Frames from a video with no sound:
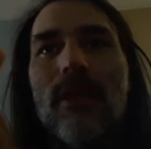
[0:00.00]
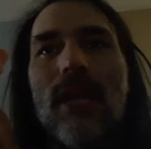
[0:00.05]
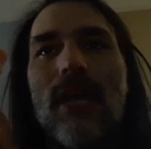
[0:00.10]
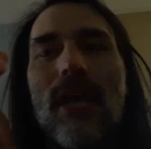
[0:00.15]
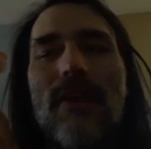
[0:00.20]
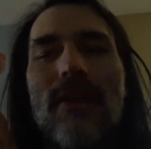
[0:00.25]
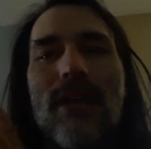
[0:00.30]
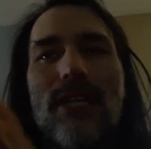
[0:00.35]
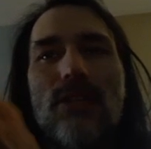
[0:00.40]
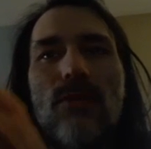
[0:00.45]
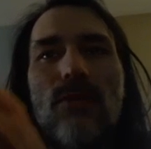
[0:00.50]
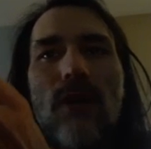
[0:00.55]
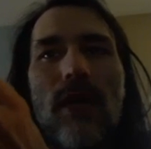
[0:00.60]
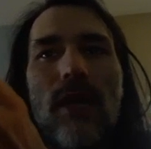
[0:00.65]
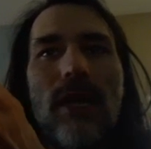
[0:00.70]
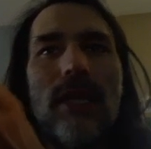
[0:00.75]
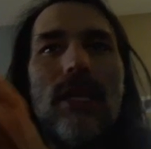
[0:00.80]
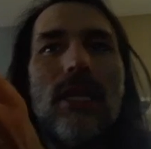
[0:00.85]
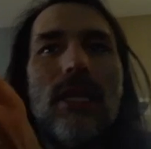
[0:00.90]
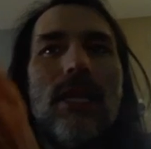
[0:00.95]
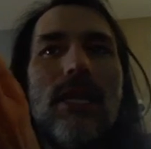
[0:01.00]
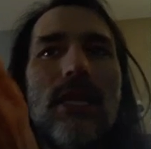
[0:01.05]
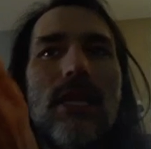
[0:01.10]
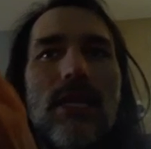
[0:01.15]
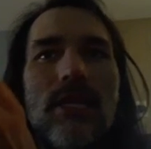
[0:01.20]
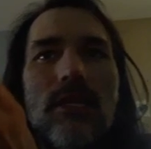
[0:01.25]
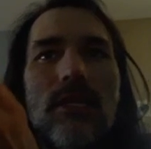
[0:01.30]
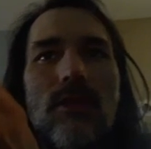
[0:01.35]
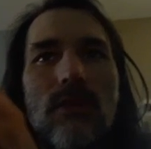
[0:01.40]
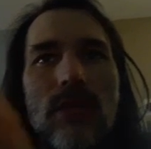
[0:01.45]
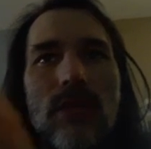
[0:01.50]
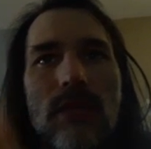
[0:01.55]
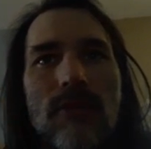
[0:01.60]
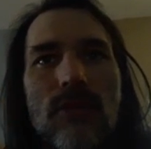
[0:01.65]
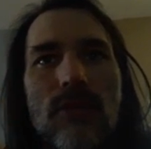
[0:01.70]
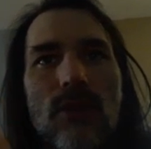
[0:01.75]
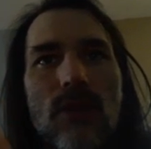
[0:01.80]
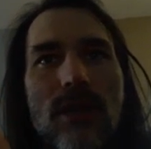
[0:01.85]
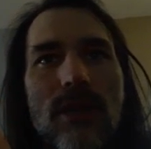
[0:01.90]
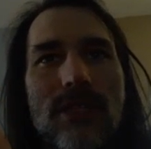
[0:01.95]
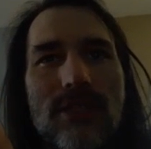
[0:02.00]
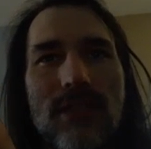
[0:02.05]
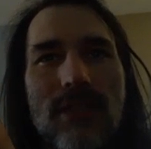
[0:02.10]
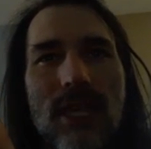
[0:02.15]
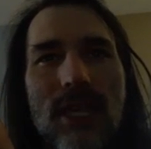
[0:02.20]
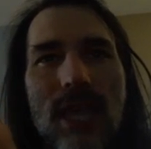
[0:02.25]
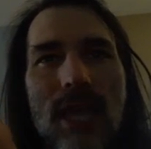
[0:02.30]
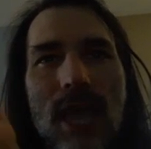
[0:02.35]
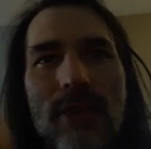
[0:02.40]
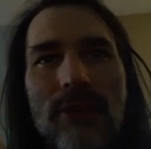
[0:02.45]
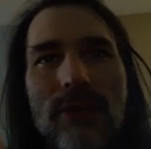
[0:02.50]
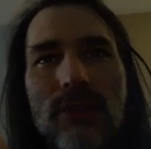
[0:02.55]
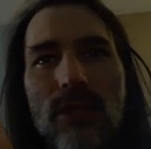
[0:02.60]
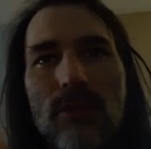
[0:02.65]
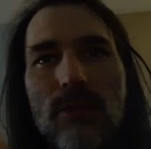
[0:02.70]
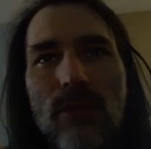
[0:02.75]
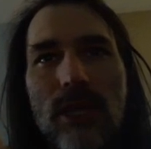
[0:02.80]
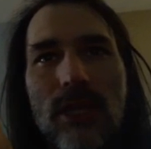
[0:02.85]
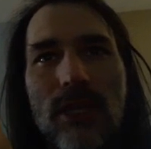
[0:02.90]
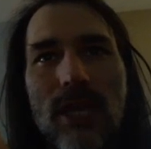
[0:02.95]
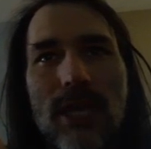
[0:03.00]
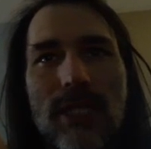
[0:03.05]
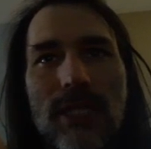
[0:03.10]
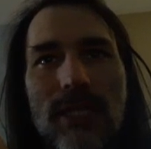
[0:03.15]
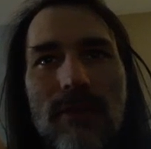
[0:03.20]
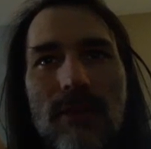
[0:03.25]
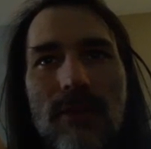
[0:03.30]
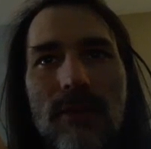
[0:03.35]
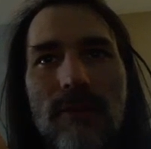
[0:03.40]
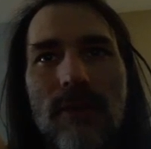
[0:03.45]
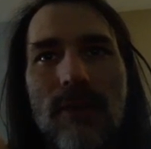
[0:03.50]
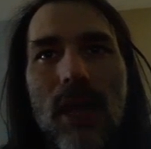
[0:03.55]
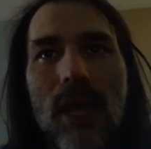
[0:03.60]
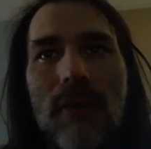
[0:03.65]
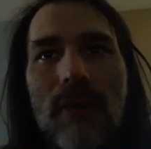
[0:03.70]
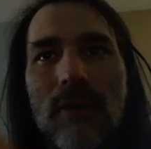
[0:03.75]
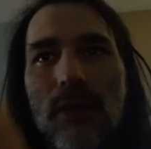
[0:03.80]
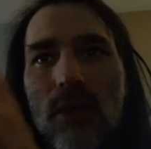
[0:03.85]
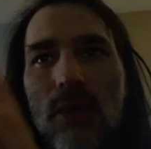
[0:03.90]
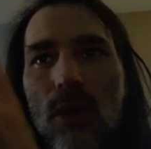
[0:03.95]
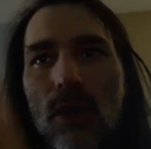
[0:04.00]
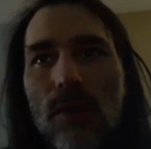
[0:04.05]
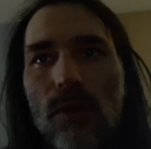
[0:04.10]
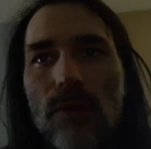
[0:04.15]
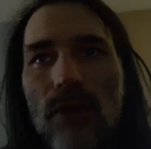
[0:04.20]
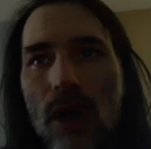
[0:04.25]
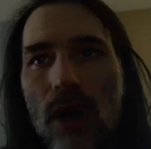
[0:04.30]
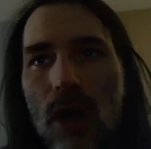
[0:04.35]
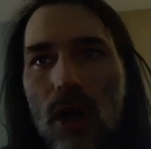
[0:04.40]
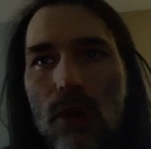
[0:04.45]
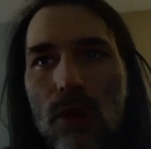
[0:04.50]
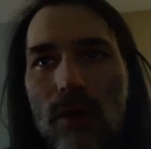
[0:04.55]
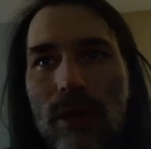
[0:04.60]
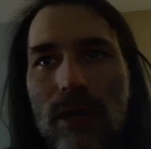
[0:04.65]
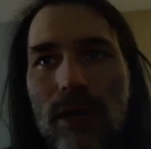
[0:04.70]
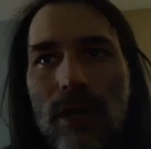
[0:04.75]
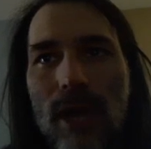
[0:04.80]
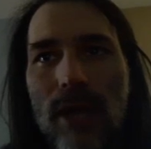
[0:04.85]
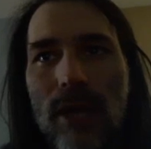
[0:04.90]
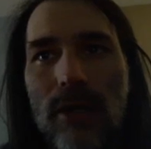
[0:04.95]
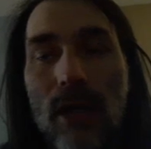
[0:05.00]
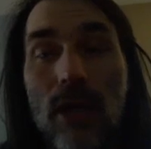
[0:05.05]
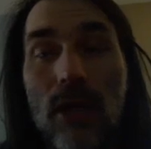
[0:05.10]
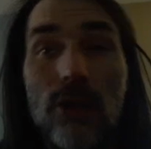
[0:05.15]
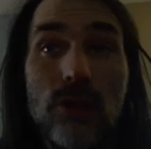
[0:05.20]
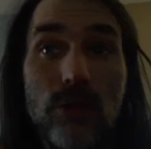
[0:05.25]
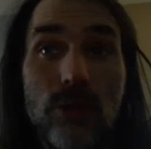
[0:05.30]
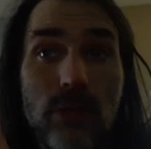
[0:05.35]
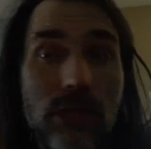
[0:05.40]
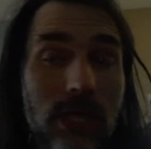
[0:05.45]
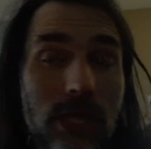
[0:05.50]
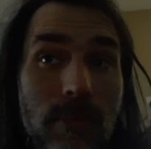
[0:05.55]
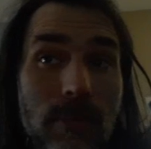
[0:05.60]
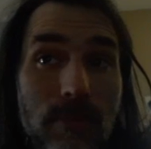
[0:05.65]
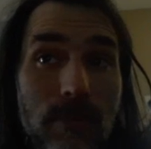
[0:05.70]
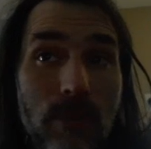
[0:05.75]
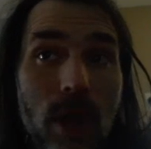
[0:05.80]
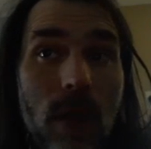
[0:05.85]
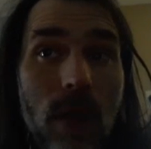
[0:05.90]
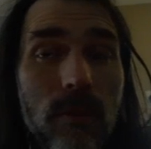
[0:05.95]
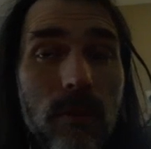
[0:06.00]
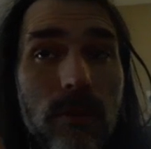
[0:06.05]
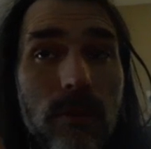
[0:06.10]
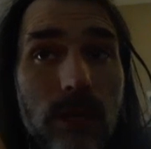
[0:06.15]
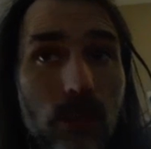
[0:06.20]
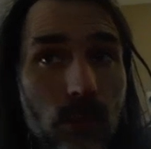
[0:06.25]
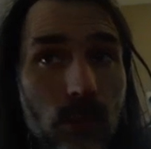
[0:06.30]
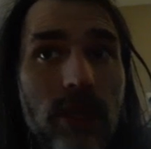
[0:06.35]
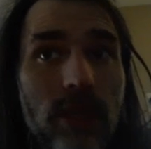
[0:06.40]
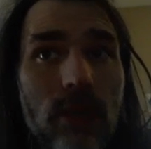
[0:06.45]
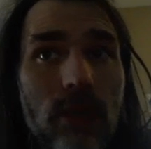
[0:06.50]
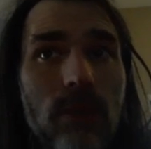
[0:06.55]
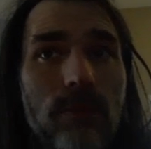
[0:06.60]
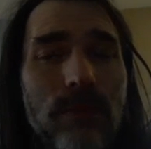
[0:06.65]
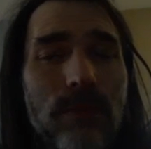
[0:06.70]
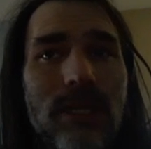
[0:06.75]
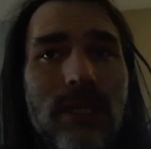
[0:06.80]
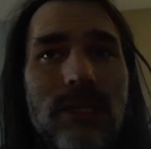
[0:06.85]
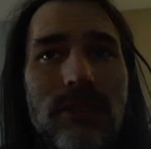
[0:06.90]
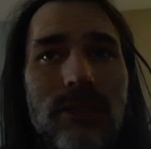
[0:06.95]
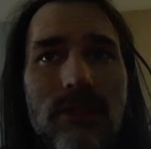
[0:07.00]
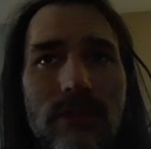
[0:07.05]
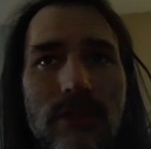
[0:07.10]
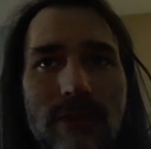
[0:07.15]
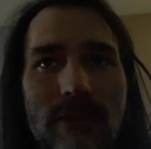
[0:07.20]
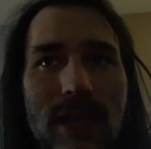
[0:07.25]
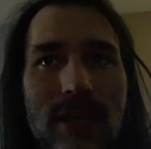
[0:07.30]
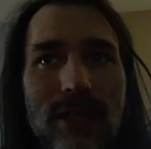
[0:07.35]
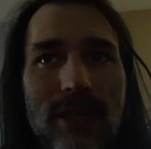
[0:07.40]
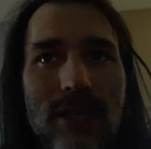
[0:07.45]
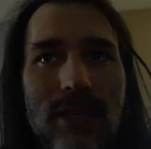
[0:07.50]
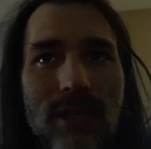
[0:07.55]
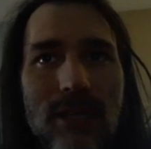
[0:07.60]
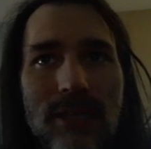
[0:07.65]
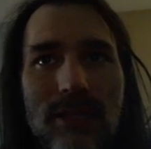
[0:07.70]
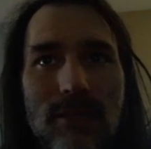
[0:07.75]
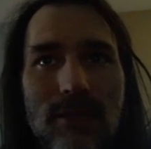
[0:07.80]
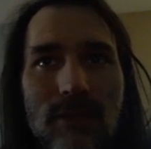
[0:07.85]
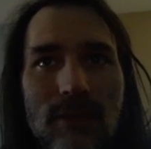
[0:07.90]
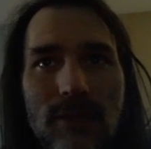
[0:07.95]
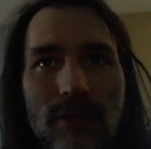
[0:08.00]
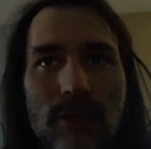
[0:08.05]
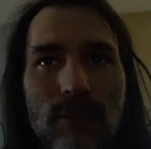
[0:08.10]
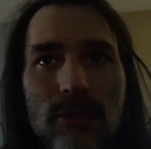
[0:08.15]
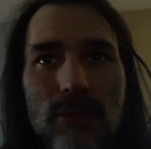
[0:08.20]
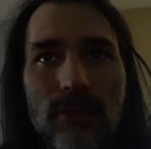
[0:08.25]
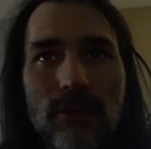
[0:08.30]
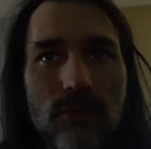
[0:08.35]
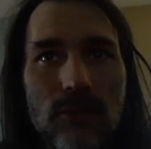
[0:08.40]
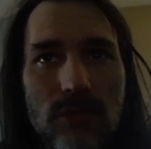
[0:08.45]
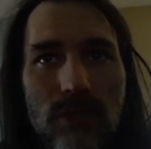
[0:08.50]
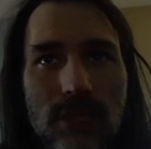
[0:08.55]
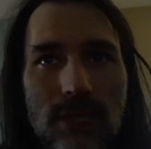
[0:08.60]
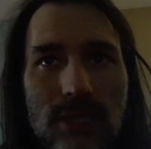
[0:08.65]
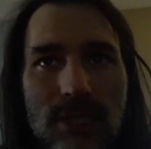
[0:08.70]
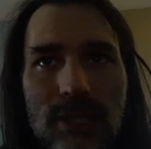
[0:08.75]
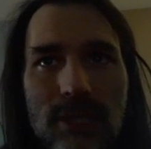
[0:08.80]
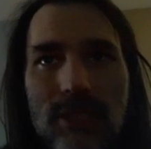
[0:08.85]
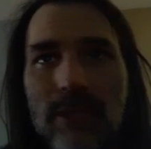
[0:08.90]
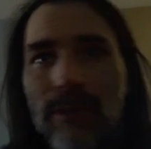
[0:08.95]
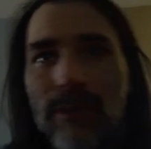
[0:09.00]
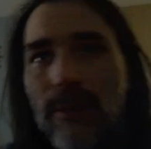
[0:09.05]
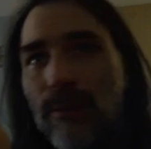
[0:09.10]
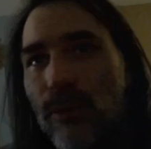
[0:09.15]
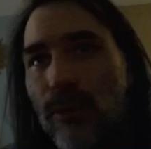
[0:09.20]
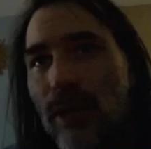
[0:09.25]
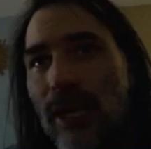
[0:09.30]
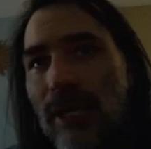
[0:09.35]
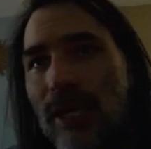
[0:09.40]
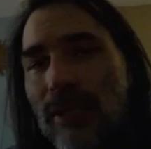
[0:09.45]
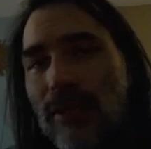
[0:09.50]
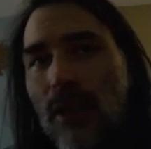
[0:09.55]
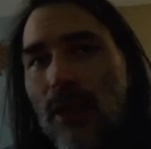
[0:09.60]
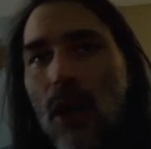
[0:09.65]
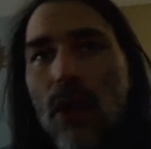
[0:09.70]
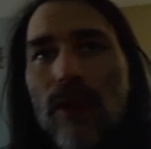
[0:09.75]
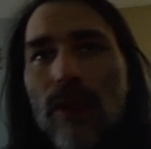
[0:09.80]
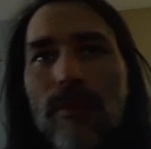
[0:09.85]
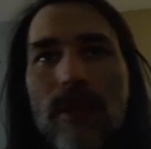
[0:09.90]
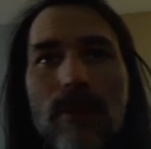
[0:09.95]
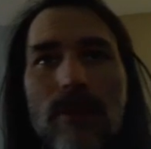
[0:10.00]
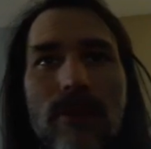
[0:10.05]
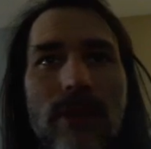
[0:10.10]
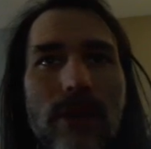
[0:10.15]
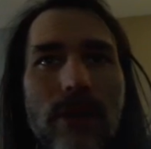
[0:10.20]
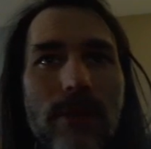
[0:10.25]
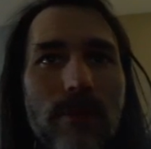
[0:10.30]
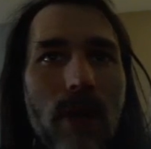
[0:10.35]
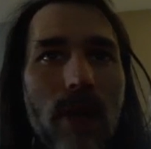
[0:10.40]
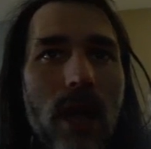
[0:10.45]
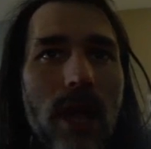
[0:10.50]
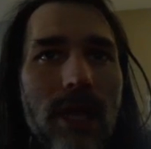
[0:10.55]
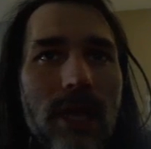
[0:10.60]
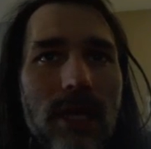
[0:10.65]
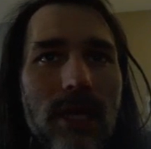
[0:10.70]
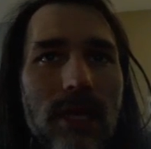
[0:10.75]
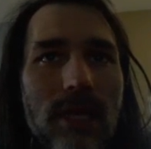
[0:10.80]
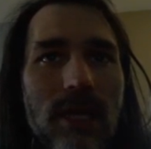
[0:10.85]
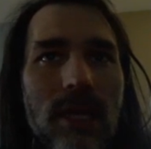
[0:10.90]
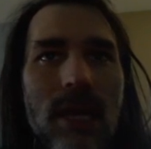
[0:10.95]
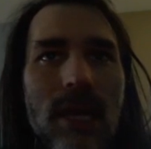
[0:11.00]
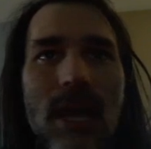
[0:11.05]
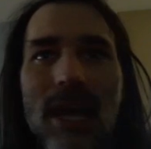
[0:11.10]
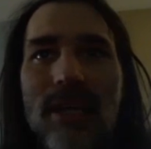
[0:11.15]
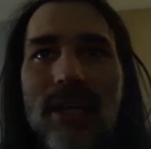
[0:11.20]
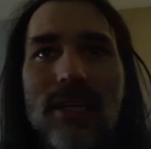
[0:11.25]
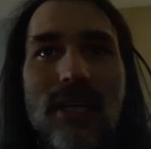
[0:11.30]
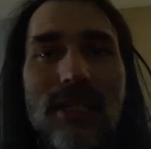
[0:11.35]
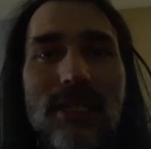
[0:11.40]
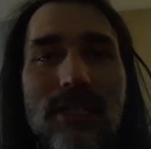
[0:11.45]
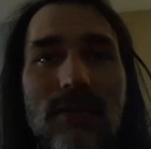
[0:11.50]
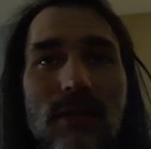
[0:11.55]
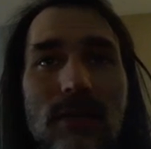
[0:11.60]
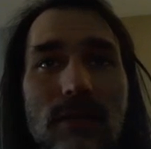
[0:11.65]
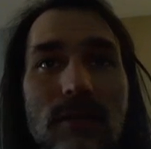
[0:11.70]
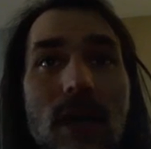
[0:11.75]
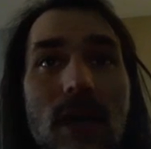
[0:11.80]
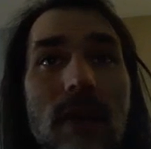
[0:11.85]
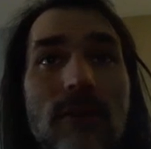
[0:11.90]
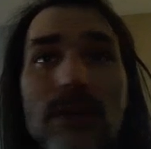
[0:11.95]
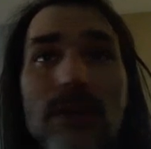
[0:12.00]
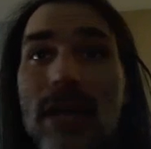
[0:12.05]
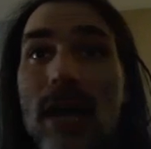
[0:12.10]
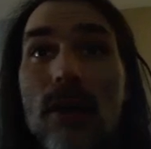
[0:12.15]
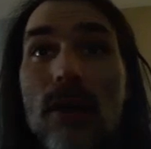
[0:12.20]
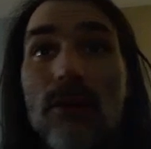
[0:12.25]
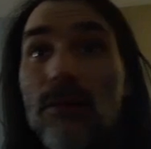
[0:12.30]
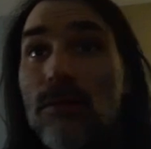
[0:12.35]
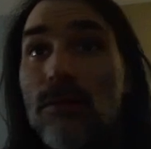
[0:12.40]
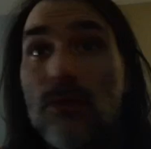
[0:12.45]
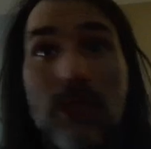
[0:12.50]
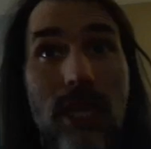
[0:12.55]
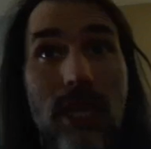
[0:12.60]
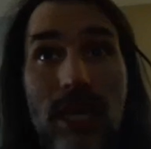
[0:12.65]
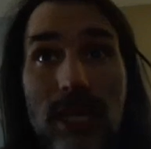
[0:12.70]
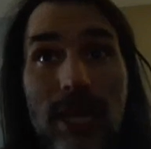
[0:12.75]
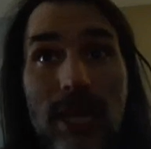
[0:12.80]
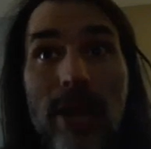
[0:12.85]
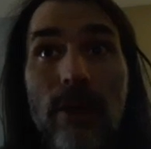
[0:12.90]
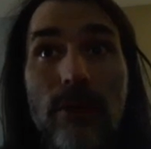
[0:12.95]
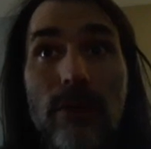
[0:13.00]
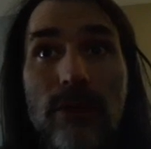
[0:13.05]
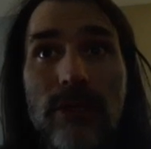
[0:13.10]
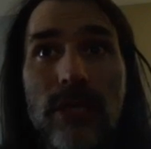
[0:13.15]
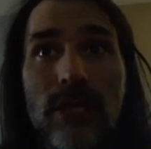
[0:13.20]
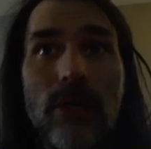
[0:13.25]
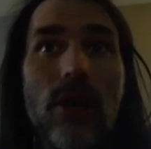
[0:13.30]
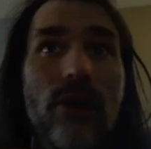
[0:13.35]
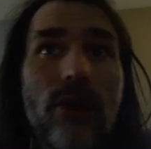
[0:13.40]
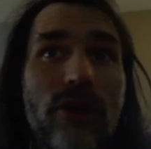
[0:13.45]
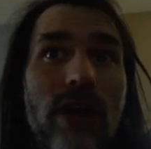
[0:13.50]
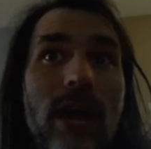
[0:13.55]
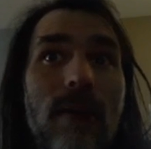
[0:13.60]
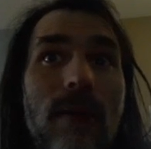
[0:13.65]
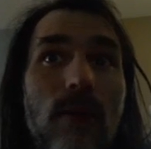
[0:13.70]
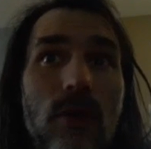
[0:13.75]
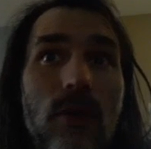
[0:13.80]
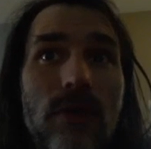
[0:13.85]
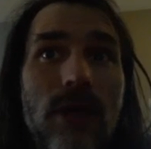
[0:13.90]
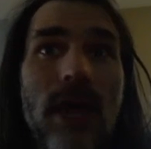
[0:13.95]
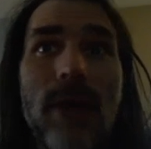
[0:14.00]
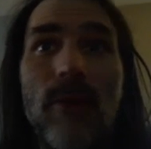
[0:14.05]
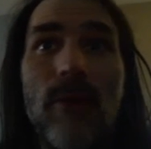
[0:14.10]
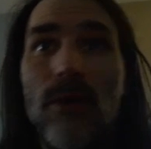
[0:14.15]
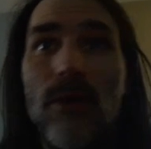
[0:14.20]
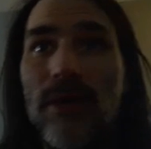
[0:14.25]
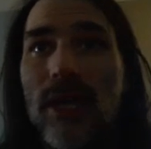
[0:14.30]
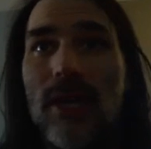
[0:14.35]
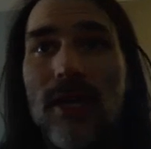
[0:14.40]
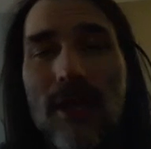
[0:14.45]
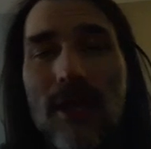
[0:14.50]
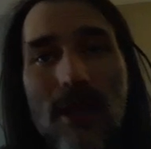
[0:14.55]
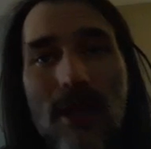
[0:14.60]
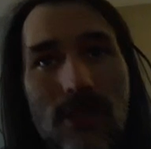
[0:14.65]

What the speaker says: And that's why, even though I say, yeah, this could break 975 and go all the way to $9, which it probably will, because of the fact that 975 versus resistance, if it breaks, all the people that are buying it at 975 are now getting out, saying, oh crap, okay,